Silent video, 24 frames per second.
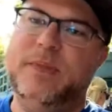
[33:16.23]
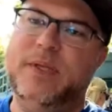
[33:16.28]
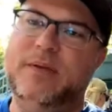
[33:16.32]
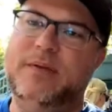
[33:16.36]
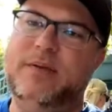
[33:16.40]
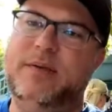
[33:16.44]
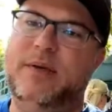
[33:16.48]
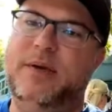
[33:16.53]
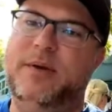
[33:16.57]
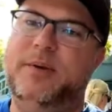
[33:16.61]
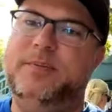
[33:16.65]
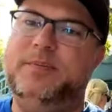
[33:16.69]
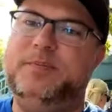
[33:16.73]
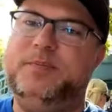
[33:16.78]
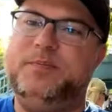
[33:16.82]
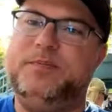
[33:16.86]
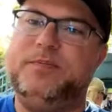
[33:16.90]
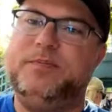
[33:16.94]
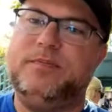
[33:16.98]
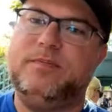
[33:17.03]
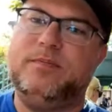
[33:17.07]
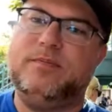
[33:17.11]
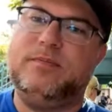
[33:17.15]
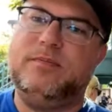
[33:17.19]
So,
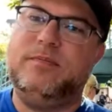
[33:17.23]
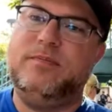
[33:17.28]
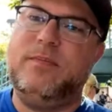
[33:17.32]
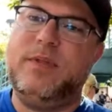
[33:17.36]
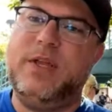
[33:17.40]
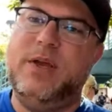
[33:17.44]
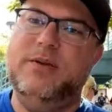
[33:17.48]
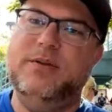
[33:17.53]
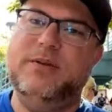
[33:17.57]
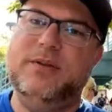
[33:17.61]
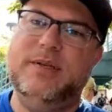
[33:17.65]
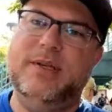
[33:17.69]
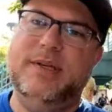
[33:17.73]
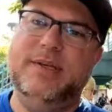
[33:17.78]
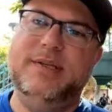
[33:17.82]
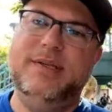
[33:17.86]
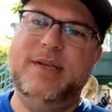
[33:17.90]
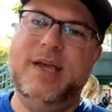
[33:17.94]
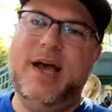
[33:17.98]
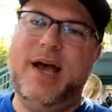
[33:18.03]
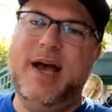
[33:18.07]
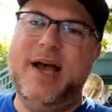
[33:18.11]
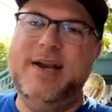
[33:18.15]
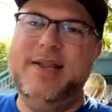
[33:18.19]
say
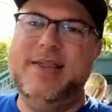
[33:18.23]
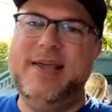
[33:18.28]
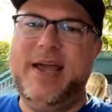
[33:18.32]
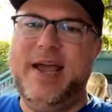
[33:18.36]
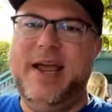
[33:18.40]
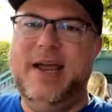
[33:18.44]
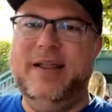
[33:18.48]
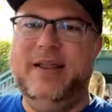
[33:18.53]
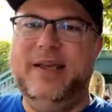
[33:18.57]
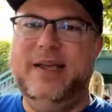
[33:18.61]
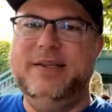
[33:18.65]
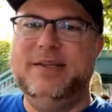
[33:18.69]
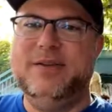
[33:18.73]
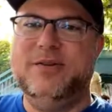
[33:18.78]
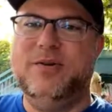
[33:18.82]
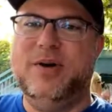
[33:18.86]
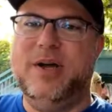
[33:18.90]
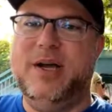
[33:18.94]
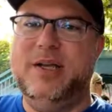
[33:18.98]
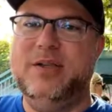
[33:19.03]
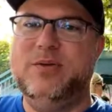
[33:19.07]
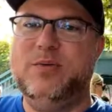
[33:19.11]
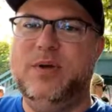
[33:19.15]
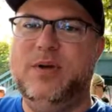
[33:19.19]
hi to the aliens in
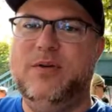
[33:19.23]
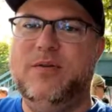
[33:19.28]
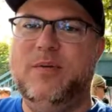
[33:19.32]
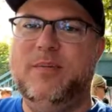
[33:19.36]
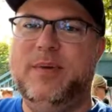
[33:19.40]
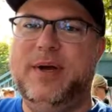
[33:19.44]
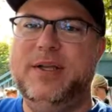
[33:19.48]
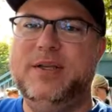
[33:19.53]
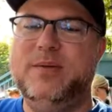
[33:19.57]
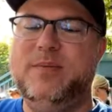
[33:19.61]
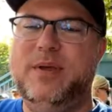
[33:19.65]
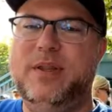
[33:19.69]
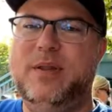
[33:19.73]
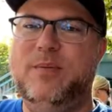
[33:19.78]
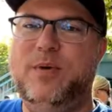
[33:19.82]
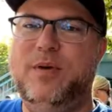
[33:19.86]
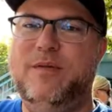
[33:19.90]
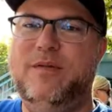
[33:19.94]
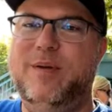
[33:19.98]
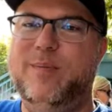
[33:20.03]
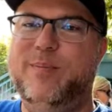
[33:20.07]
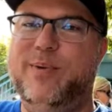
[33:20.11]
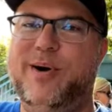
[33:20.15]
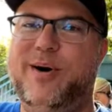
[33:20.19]
Roswell. Reminds me of the
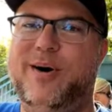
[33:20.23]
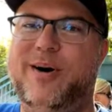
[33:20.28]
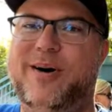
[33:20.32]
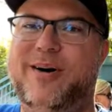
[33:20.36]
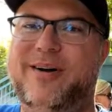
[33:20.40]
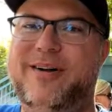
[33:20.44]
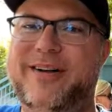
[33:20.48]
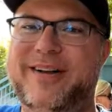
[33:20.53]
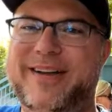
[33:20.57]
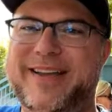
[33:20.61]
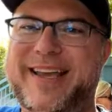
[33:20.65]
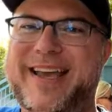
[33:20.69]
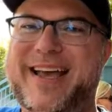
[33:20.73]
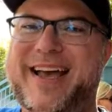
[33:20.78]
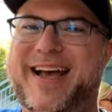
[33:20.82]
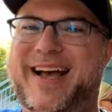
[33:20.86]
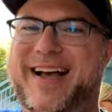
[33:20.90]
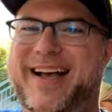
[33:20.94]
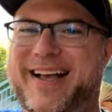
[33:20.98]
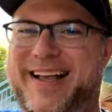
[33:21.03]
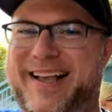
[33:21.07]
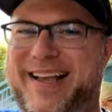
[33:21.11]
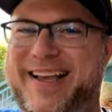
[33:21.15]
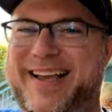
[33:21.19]
movie Paul.
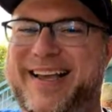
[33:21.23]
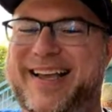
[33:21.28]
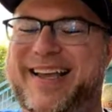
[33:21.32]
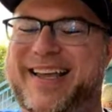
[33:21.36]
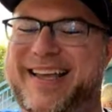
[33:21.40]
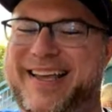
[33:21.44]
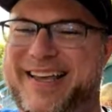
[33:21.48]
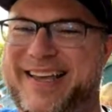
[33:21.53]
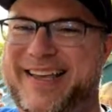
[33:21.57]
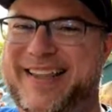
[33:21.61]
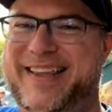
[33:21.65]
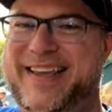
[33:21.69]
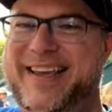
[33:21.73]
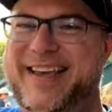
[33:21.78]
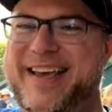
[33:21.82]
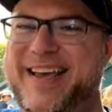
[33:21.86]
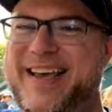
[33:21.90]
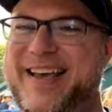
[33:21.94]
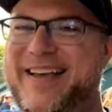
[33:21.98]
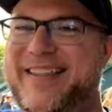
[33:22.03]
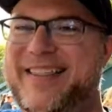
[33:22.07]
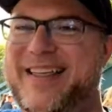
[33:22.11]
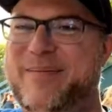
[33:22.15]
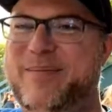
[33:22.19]
Yeah,
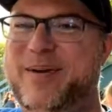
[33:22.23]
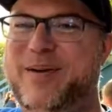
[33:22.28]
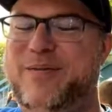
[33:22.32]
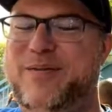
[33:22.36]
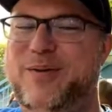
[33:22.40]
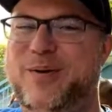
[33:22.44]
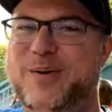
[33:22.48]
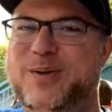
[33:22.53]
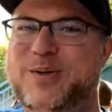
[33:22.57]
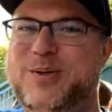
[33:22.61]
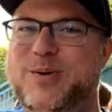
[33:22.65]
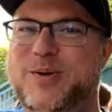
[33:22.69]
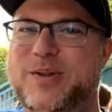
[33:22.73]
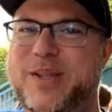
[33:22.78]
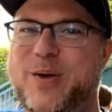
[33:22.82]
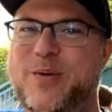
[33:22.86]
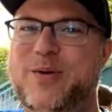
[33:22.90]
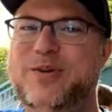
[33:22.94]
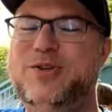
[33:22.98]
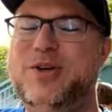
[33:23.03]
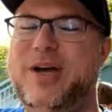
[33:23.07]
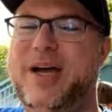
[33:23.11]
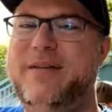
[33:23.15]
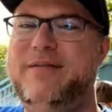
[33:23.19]
that movie was cool. They were
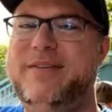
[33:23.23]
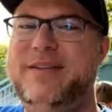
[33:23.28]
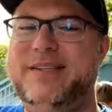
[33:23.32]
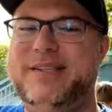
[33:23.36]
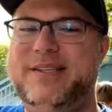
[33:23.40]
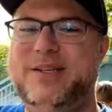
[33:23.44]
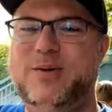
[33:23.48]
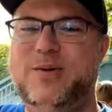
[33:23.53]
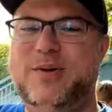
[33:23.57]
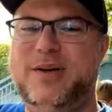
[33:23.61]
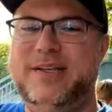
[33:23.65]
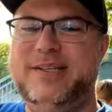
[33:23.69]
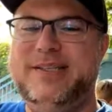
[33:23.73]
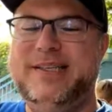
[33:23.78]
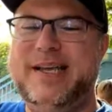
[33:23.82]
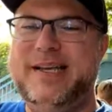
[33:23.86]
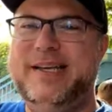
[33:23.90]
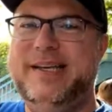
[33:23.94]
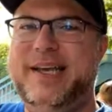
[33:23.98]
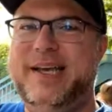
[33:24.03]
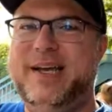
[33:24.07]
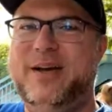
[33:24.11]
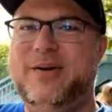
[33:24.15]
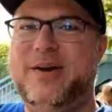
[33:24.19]
driving to San
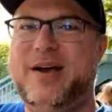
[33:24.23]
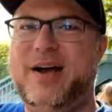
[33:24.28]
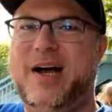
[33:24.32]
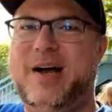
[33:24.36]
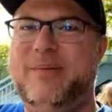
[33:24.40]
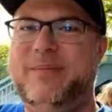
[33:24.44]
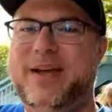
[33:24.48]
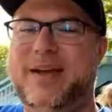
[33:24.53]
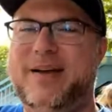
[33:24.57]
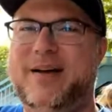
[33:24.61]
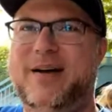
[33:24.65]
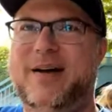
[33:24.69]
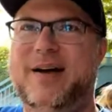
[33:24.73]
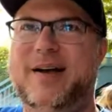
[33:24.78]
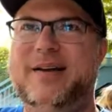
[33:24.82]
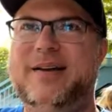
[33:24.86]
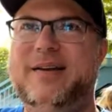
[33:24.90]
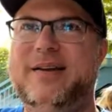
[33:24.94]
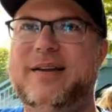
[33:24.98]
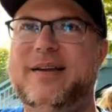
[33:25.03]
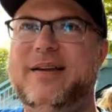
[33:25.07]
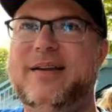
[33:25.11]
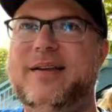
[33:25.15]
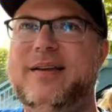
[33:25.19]
Diego Comic-Con.
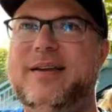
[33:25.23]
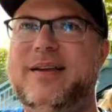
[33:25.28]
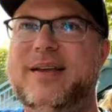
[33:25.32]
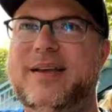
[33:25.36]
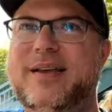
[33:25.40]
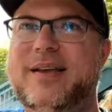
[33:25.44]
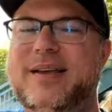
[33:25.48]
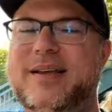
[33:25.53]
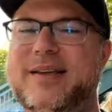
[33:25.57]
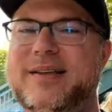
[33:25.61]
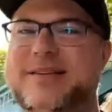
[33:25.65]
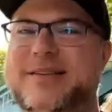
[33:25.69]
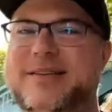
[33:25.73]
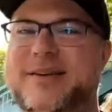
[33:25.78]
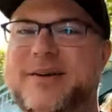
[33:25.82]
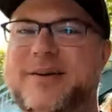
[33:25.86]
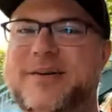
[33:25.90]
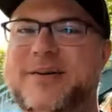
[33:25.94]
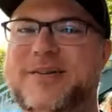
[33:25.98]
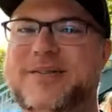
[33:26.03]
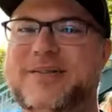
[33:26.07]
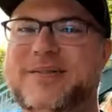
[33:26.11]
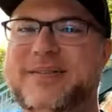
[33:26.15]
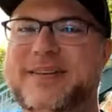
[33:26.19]

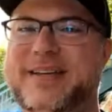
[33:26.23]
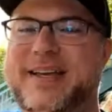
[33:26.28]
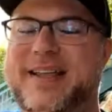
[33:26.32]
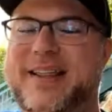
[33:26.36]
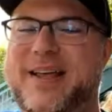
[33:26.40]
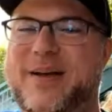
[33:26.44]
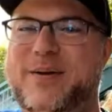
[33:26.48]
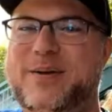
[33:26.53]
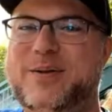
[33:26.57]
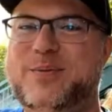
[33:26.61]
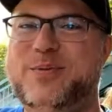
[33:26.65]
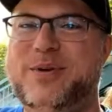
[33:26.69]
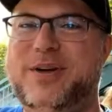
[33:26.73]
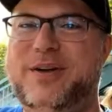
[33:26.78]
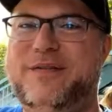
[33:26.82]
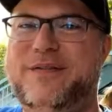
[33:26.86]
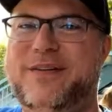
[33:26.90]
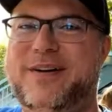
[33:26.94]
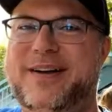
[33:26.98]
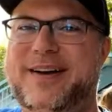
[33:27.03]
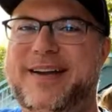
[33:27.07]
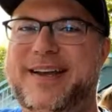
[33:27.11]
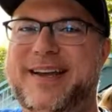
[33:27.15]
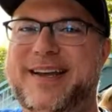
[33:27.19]
So, yeah, that was pretty
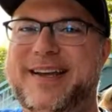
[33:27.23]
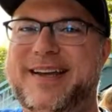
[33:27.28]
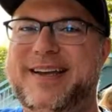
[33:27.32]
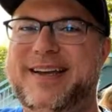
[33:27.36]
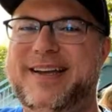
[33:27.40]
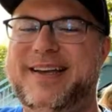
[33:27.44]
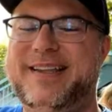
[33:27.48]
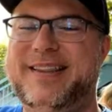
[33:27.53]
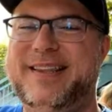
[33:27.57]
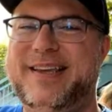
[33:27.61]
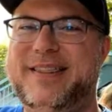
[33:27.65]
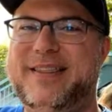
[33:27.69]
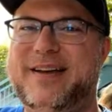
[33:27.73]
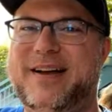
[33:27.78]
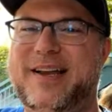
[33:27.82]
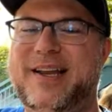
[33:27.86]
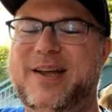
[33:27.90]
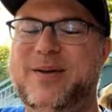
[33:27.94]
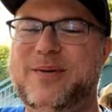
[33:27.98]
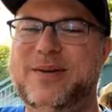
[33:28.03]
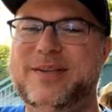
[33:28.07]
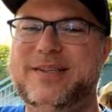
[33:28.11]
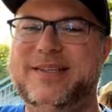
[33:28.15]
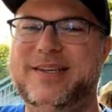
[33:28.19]
funny. They thought he
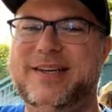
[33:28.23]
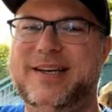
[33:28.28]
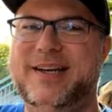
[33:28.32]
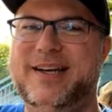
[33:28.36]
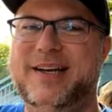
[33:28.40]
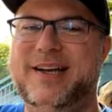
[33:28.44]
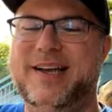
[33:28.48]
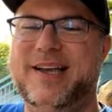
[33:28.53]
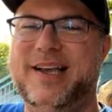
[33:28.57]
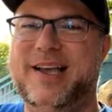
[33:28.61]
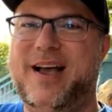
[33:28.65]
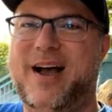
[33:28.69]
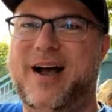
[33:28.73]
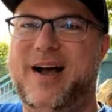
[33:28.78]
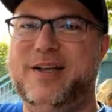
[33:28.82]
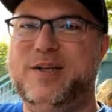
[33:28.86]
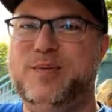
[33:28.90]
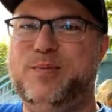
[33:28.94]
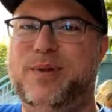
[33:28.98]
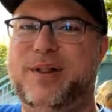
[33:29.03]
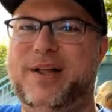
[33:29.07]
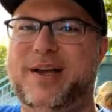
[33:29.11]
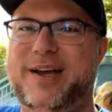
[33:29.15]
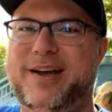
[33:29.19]
was a
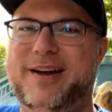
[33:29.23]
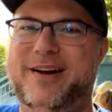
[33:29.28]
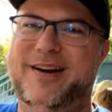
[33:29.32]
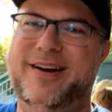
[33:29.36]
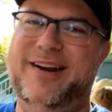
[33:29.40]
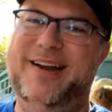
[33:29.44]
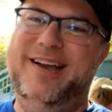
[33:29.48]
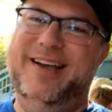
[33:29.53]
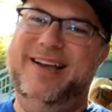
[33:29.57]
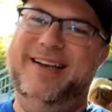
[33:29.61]
cosplayer.